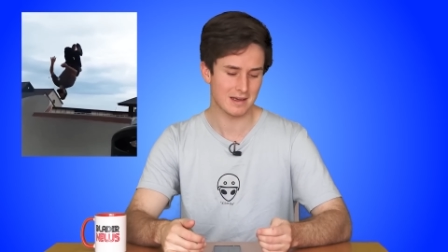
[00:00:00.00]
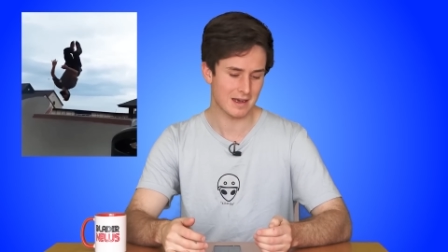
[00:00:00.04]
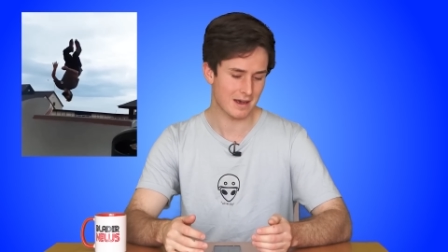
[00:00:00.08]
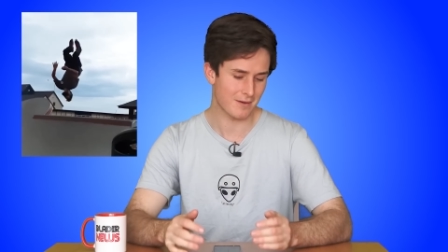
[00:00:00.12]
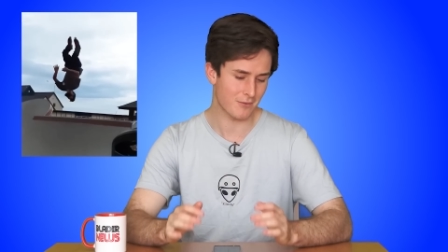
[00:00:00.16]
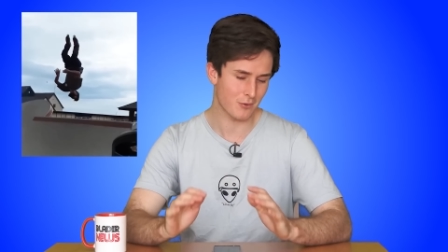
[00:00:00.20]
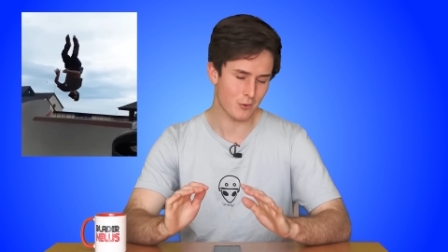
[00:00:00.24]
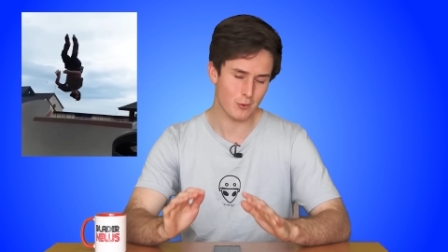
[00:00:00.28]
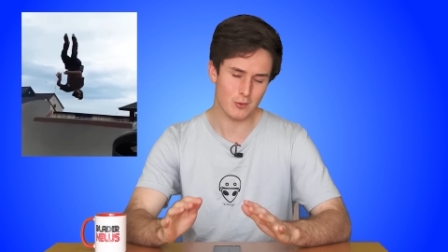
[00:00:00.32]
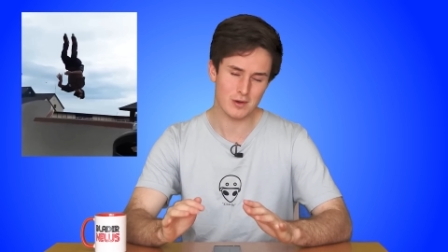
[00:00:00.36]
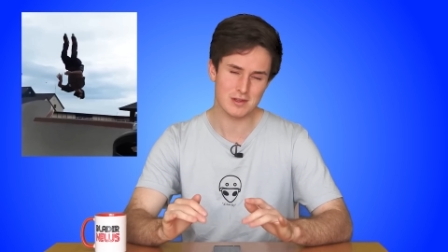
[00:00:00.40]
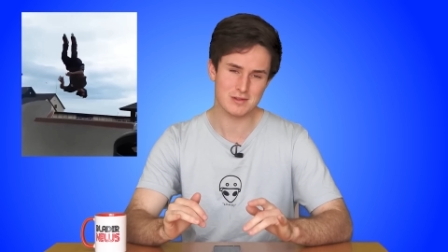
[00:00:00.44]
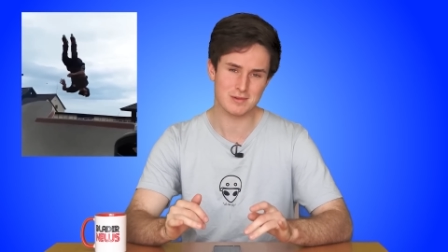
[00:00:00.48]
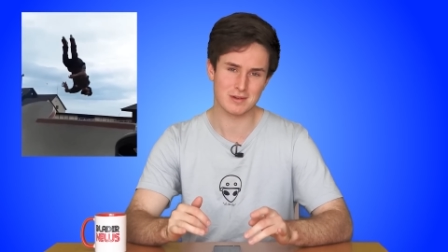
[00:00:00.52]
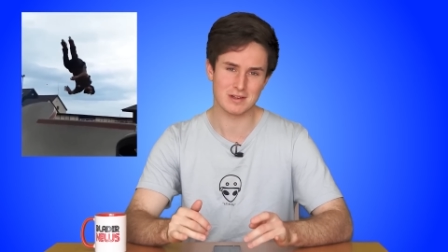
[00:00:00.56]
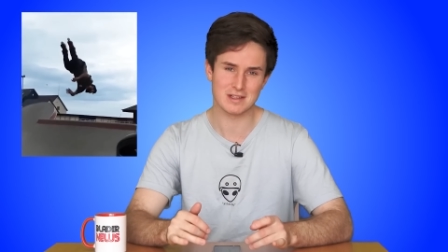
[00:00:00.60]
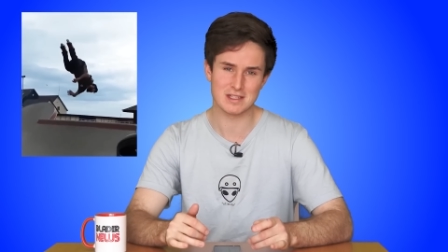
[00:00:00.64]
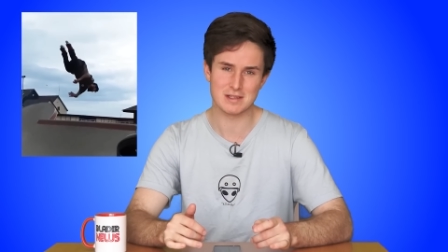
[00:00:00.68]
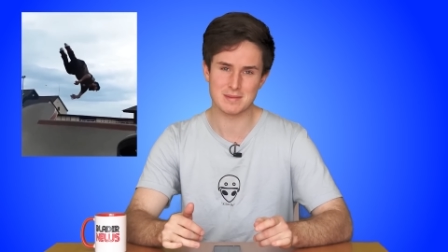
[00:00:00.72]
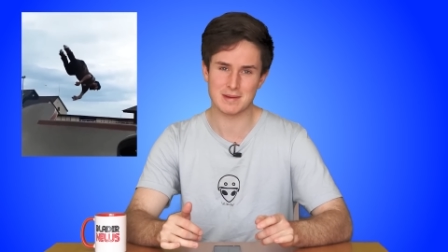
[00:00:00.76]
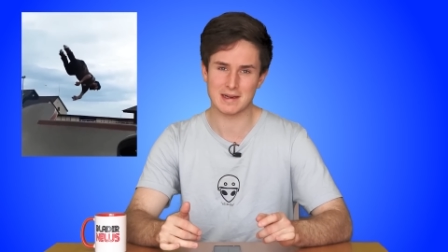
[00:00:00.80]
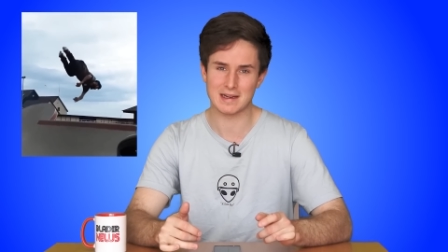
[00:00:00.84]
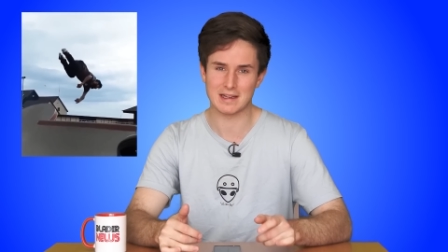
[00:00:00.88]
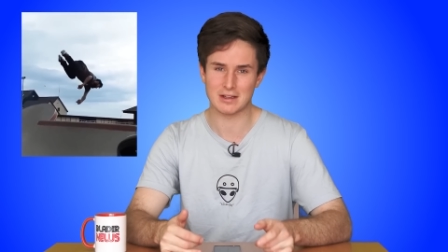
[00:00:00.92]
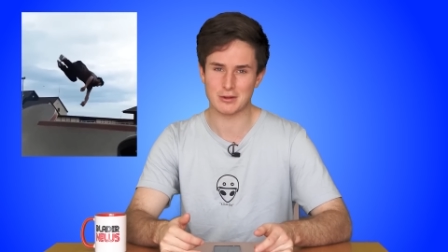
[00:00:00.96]
I've always wanted
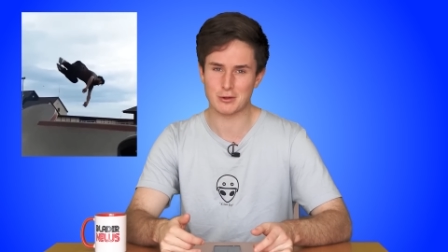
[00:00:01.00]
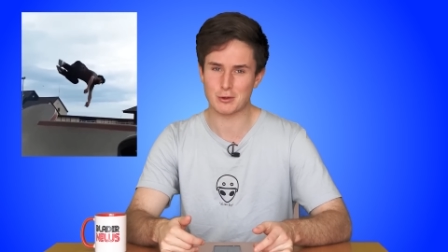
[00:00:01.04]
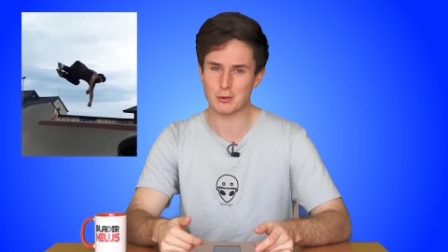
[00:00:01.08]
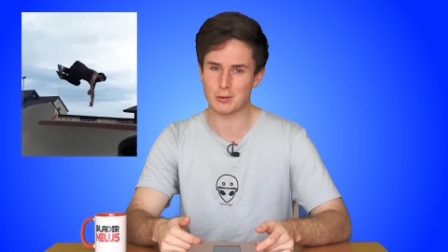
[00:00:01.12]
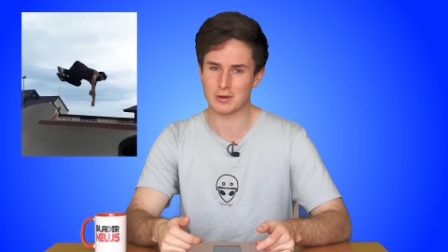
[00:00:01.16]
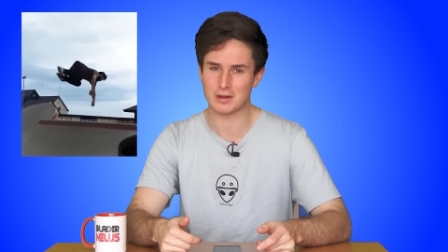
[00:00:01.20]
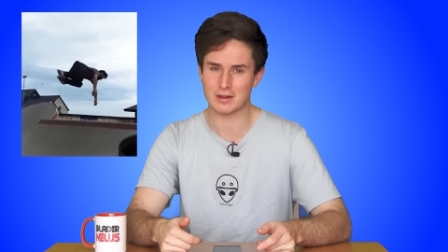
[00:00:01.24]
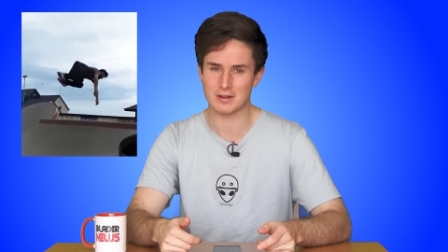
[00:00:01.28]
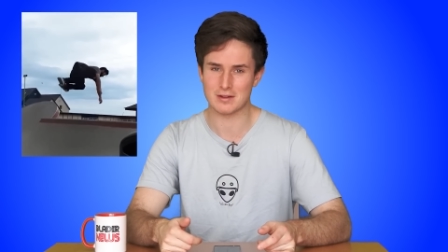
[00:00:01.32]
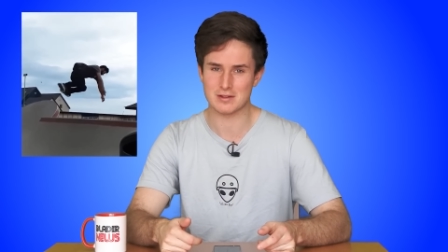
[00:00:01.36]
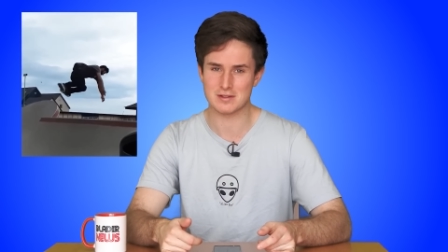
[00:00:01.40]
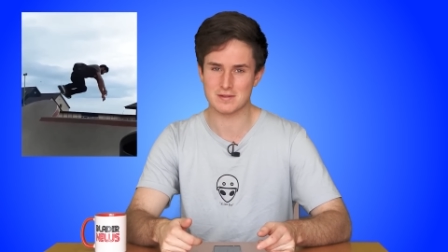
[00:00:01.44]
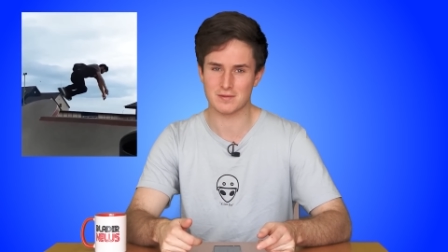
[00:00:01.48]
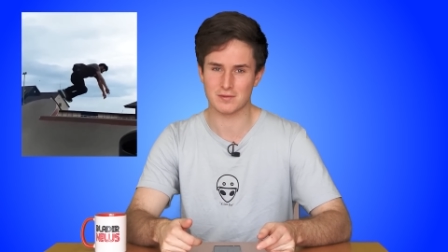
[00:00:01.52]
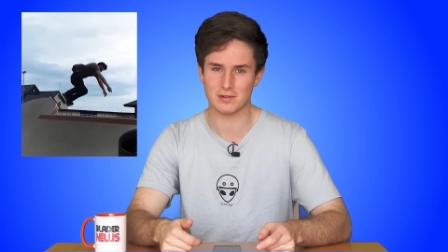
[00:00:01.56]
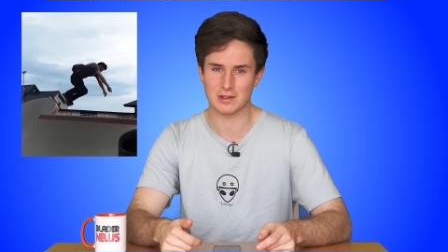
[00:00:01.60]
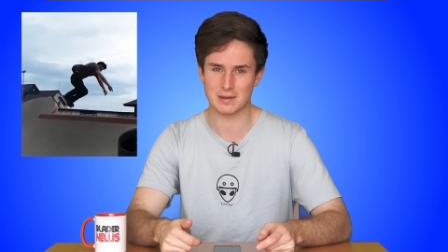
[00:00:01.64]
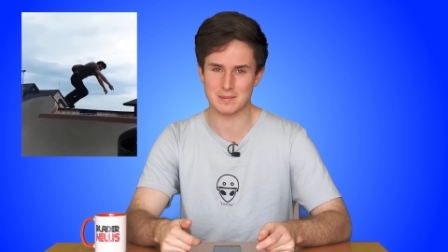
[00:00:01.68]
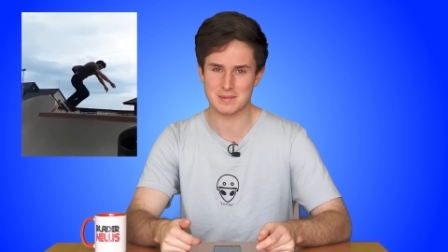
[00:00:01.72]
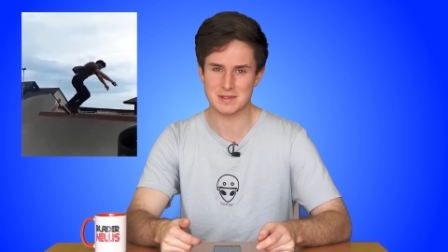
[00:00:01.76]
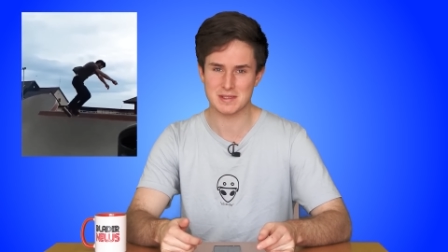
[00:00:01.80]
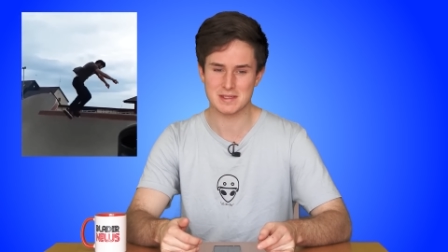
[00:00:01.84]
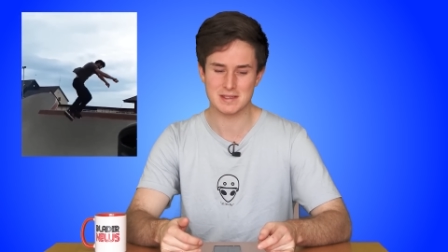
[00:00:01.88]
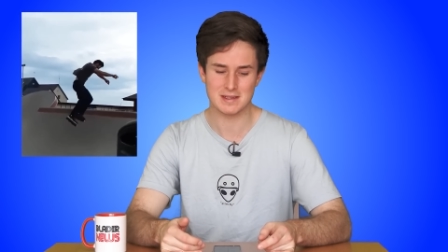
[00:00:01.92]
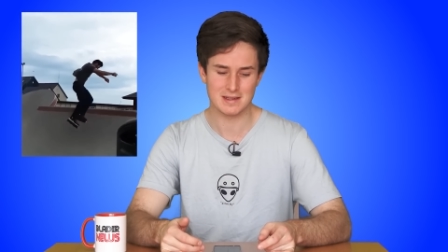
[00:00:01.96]
to be able to do one of those
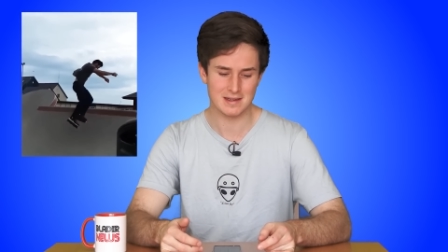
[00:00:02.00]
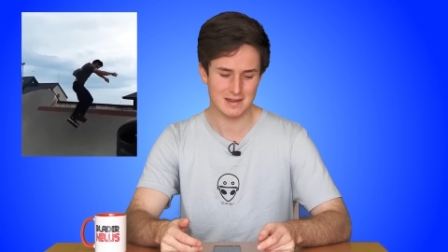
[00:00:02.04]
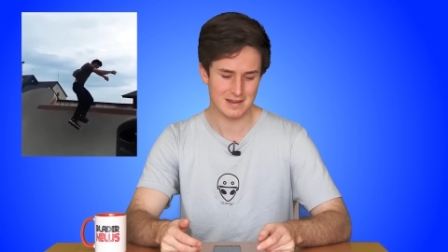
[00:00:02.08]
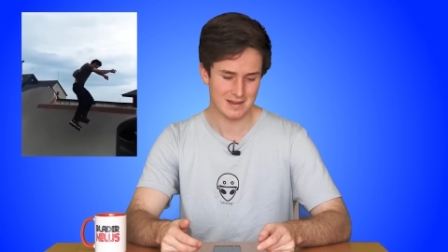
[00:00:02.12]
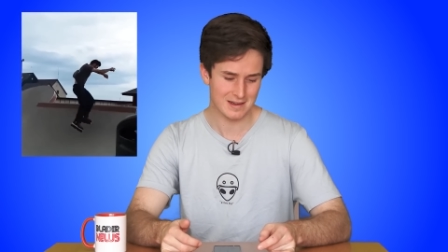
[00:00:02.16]
flips.